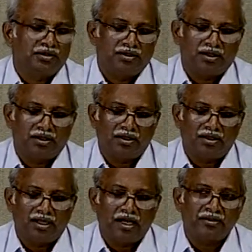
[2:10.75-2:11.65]

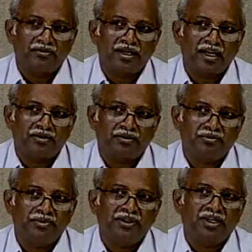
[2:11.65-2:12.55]
and you cannot
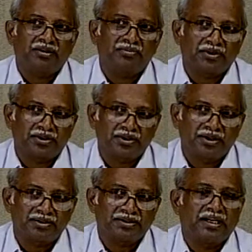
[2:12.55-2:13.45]
be at a
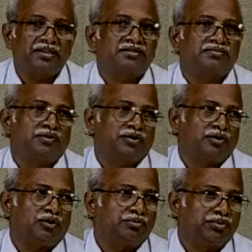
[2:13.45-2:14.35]
particular site for a
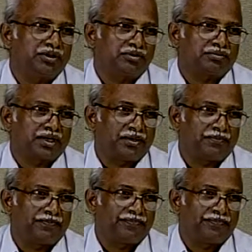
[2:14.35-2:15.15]
long period of time.